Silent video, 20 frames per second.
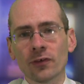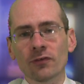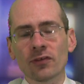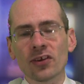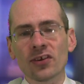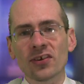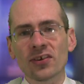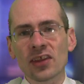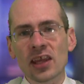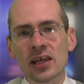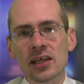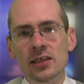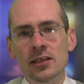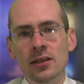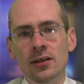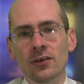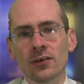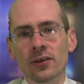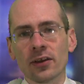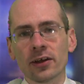of the stain
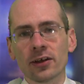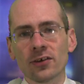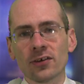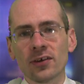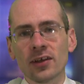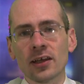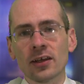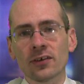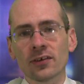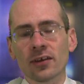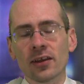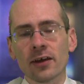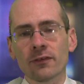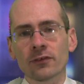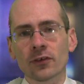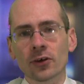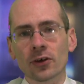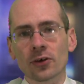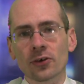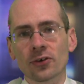his legacy has
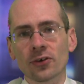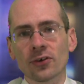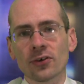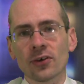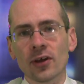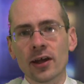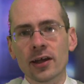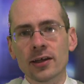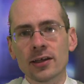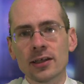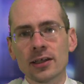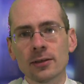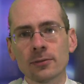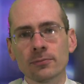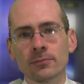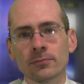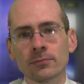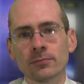left on our society.